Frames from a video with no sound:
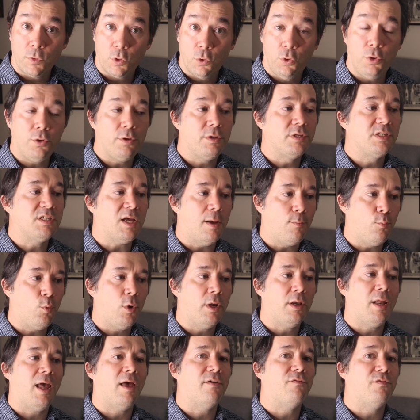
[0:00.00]
Could
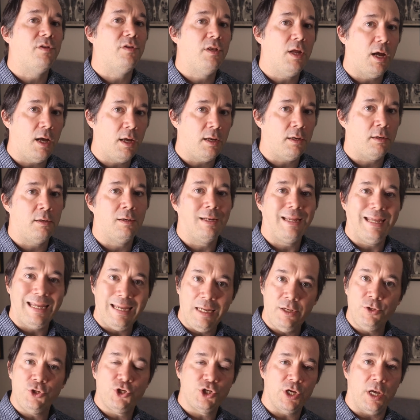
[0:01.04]
someone have done
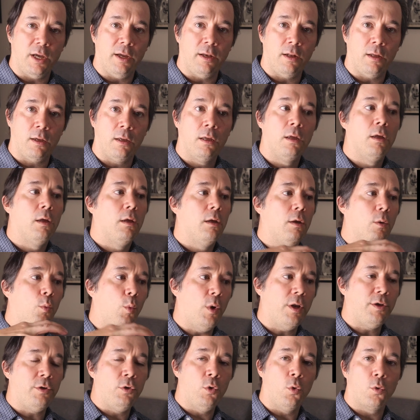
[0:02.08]
in China
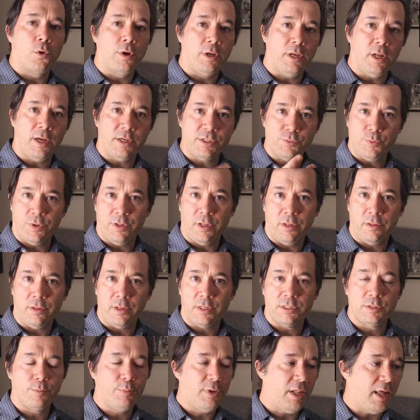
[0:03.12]
what Nora does within
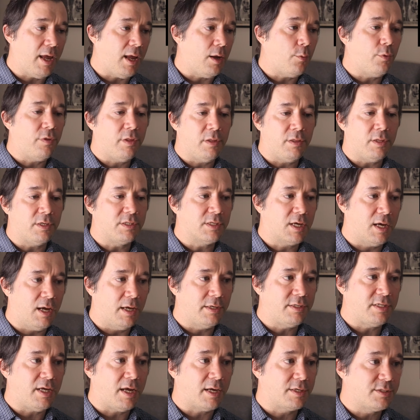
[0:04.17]
this play, within this
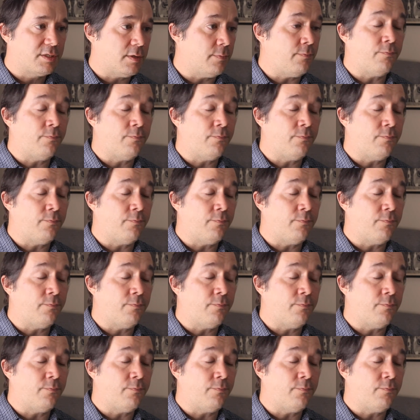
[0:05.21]
context?